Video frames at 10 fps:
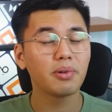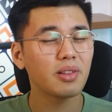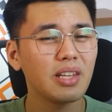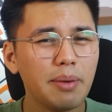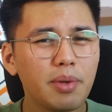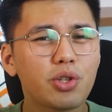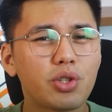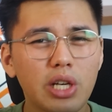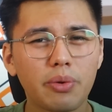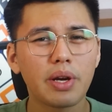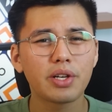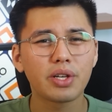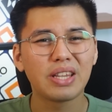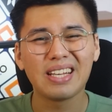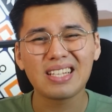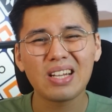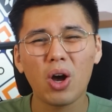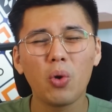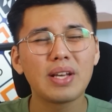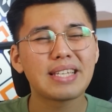But image generation doesn't
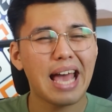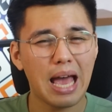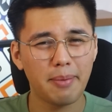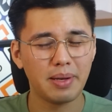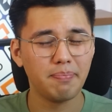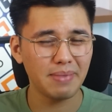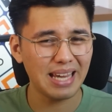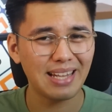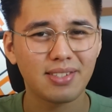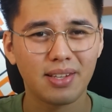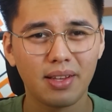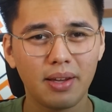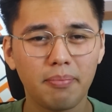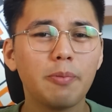always happen instantly.